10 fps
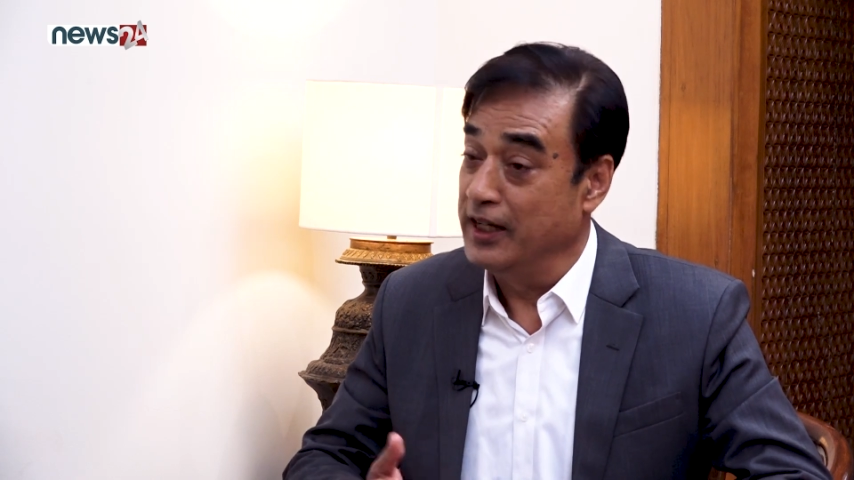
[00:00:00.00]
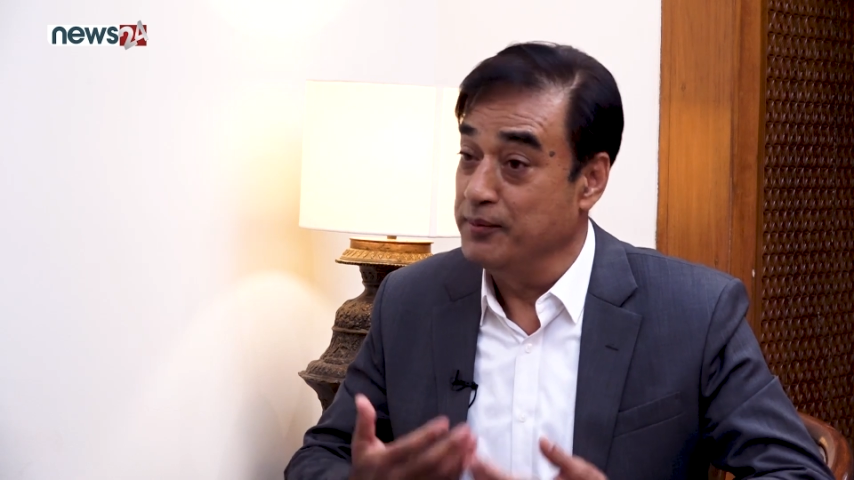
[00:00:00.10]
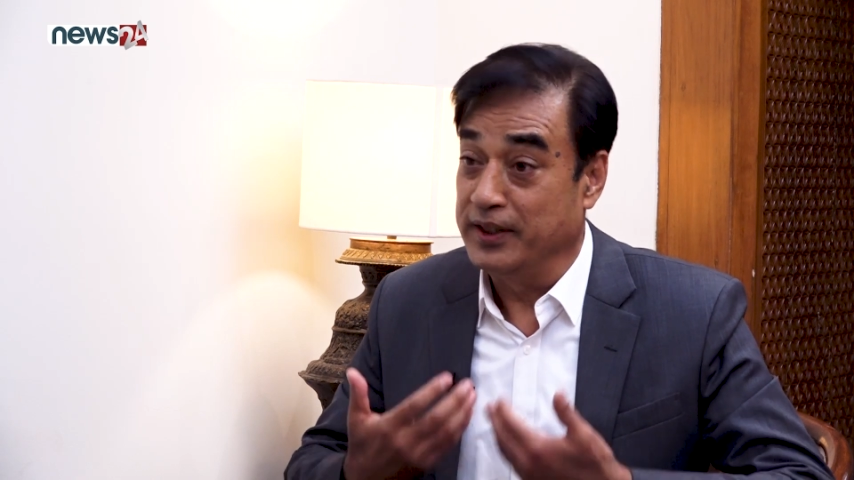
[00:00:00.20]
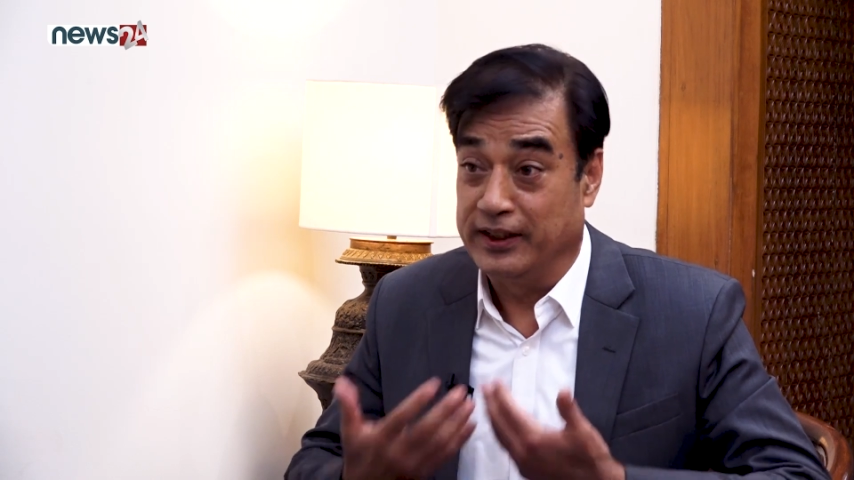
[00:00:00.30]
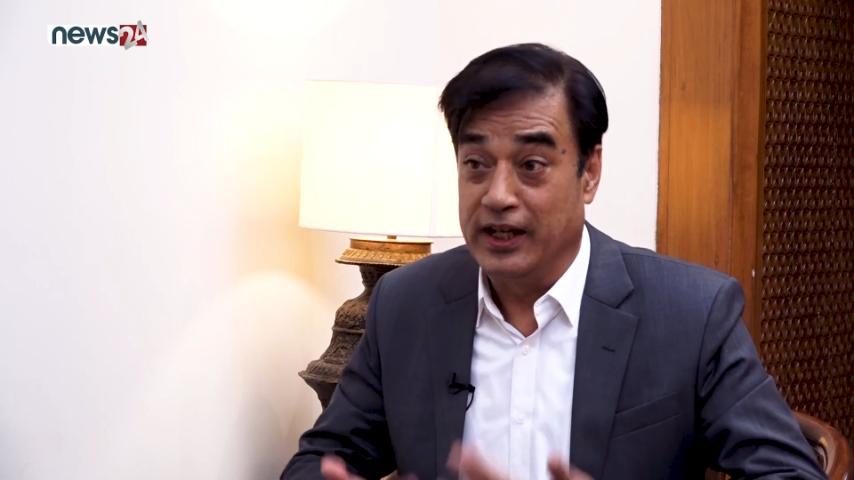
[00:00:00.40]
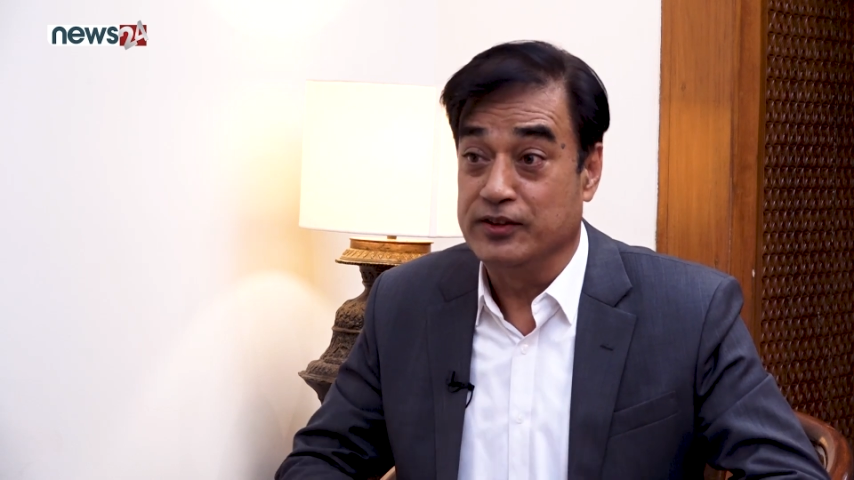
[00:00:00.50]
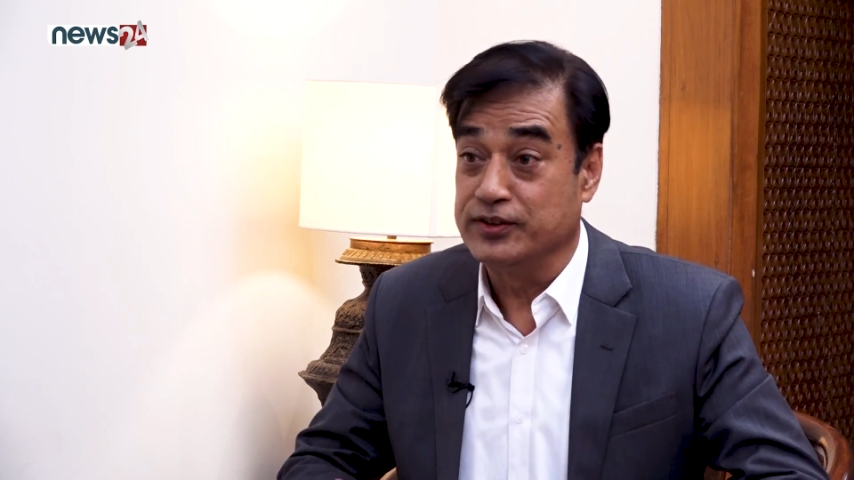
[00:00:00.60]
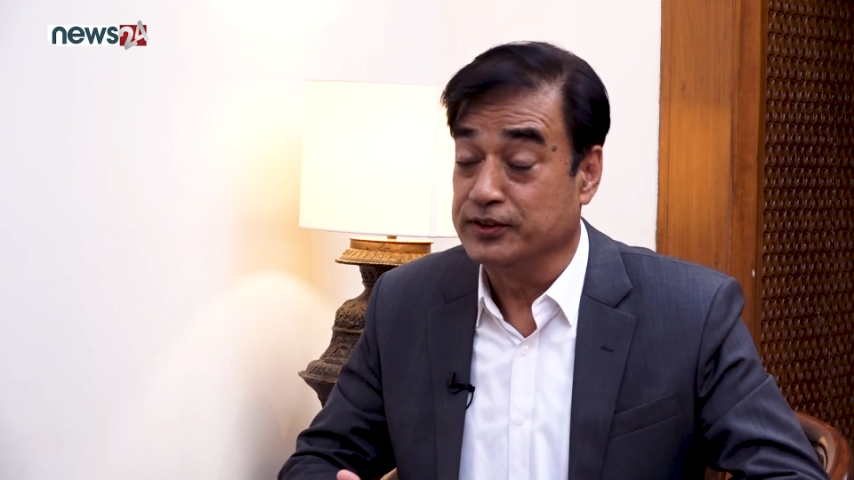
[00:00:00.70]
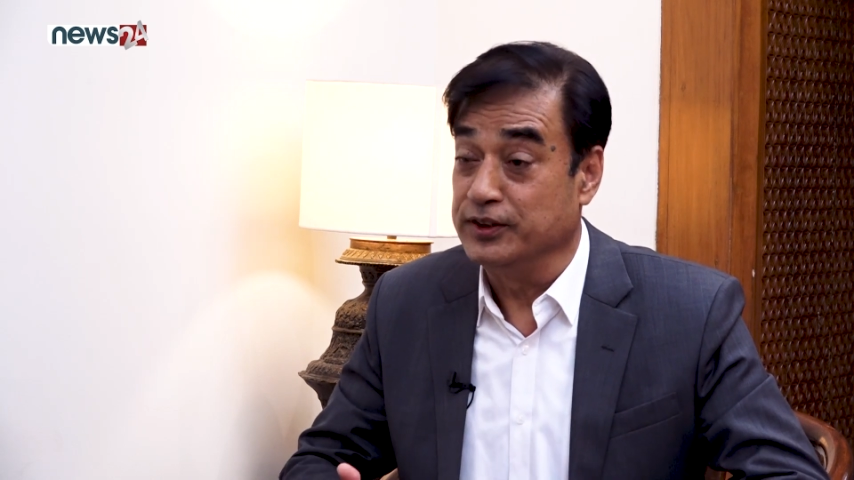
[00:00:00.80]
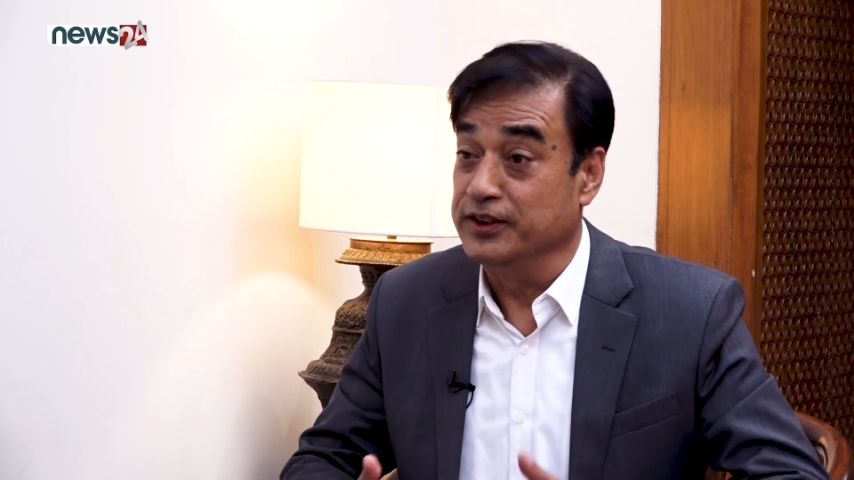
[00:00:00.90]
I made
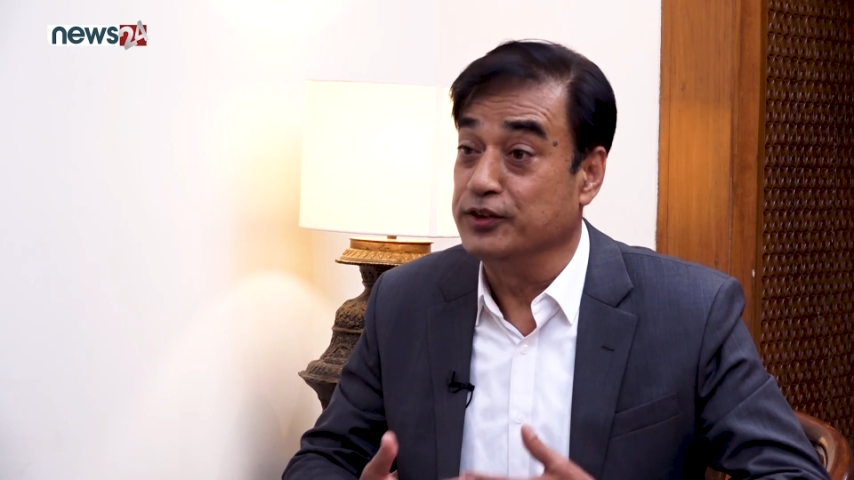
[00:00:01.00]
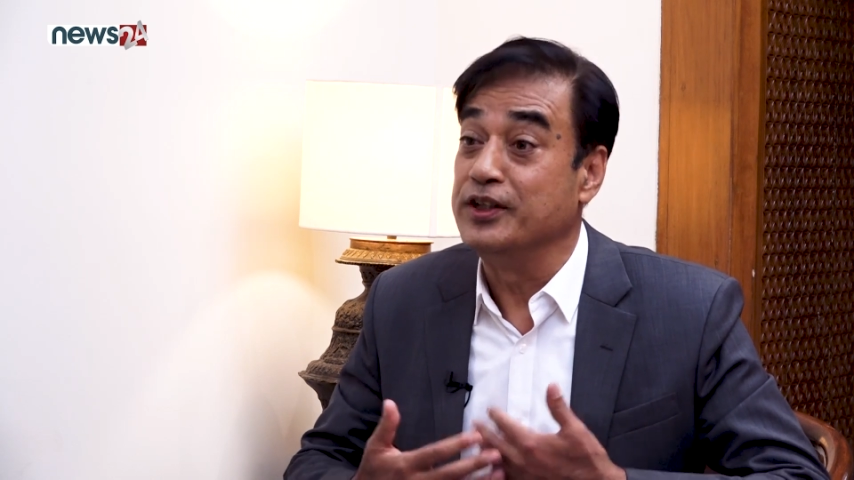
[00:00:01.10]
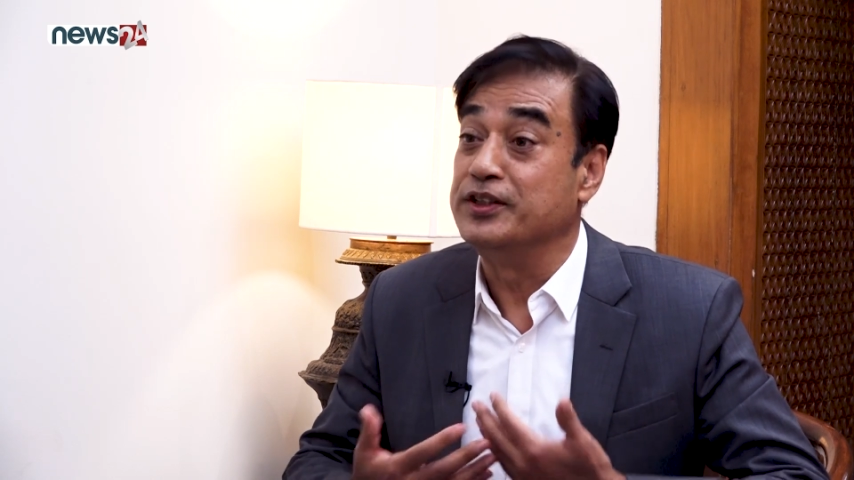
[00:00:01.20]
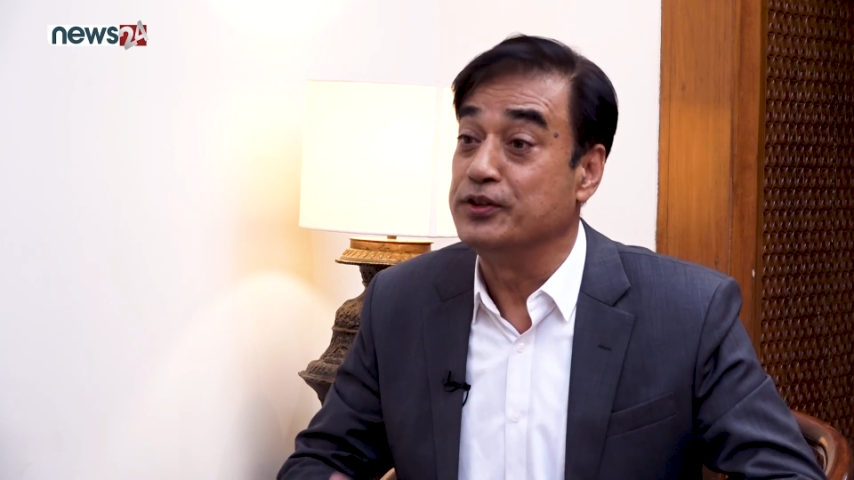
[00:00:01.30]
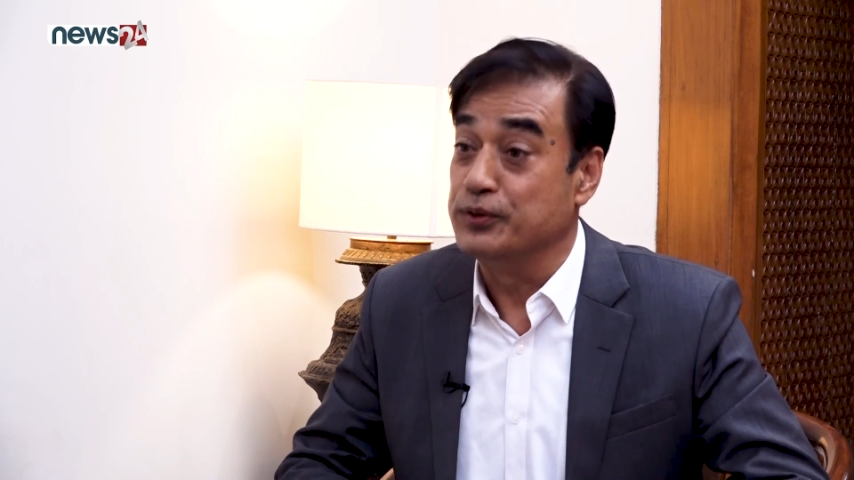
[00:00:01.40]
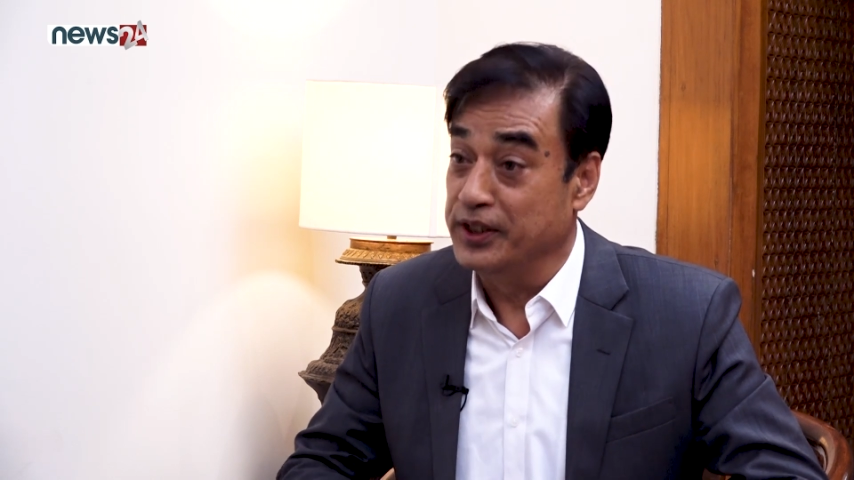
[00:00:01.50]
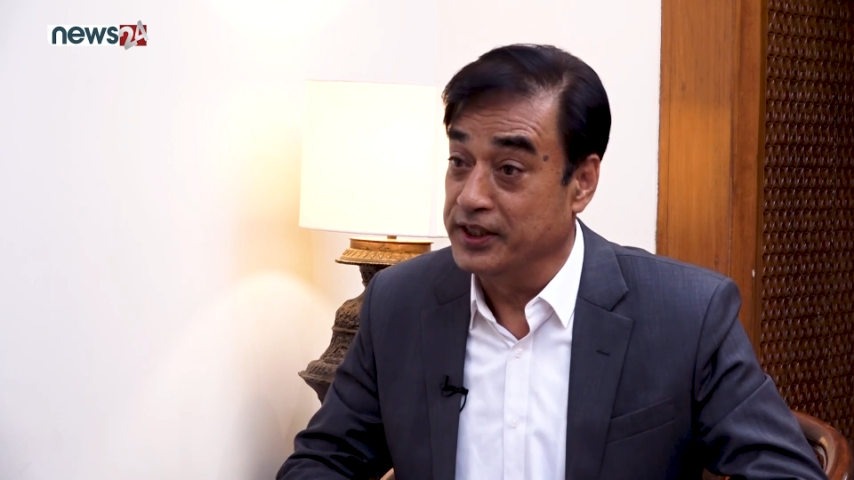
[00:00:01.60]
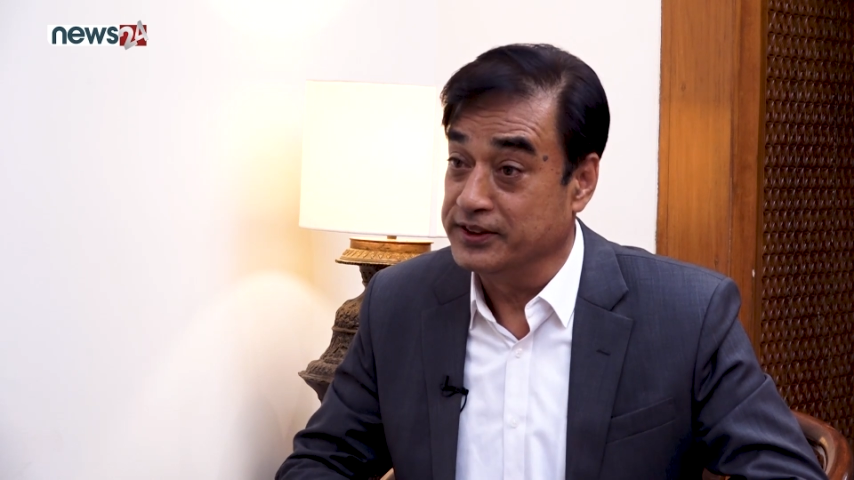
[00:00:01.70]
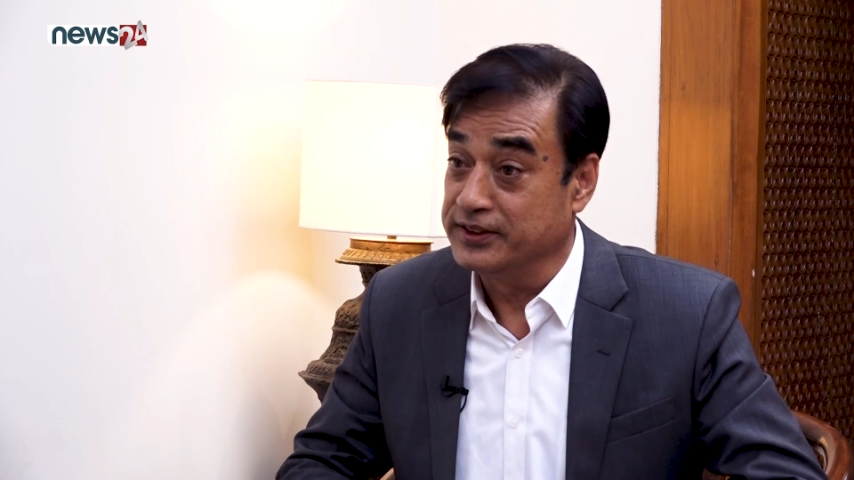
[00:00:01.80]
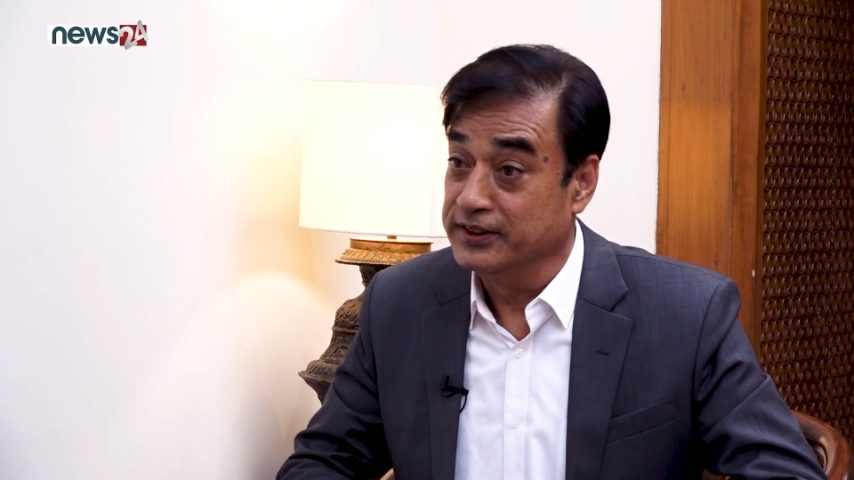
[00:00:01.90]
house in 22
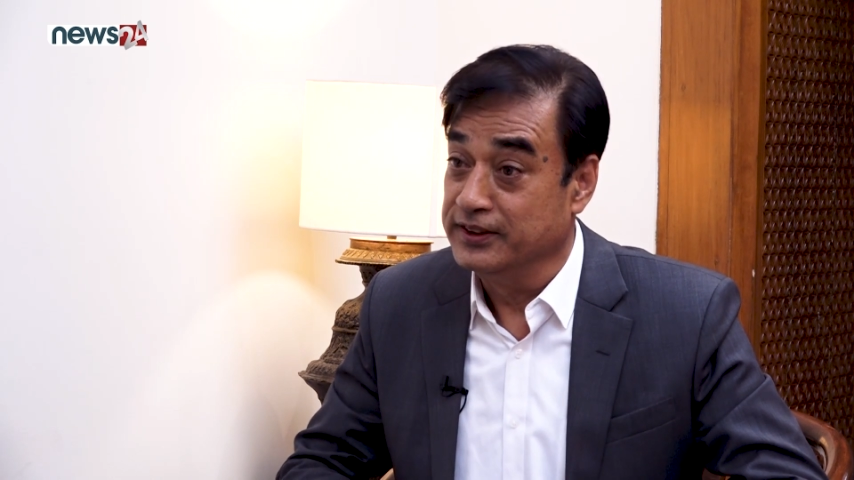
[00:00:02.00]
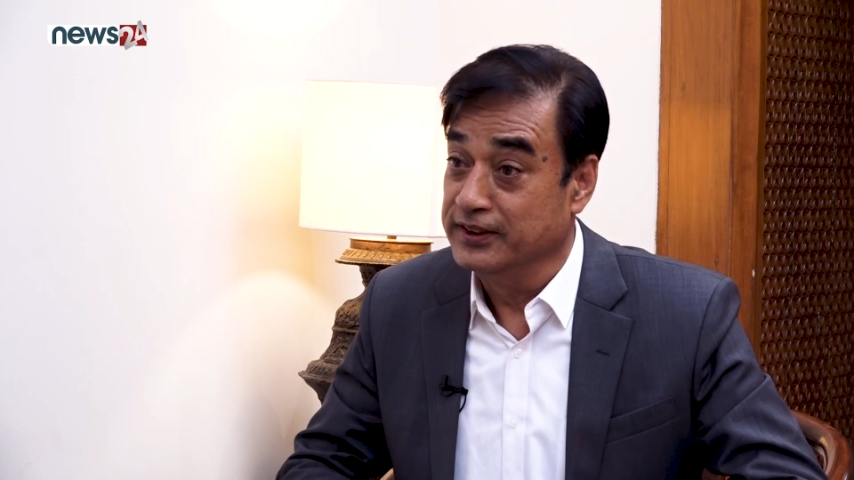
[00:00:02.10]
years.